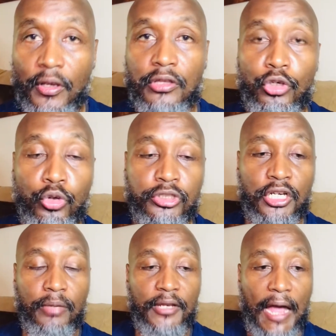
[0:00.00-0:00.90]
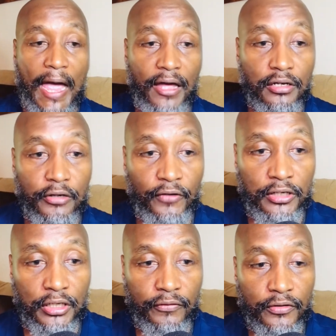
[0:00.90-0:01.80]
news coming out of
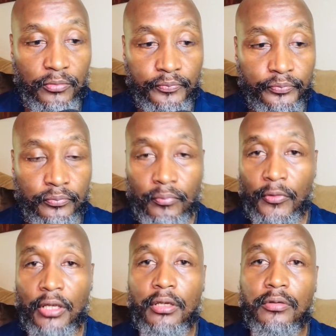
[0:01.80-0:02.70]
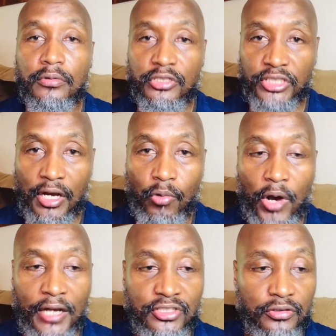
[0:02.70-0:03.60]
Cleveland, Deshaun
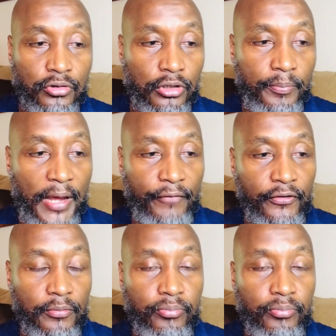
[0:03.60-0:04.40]
Watson, quarterback for the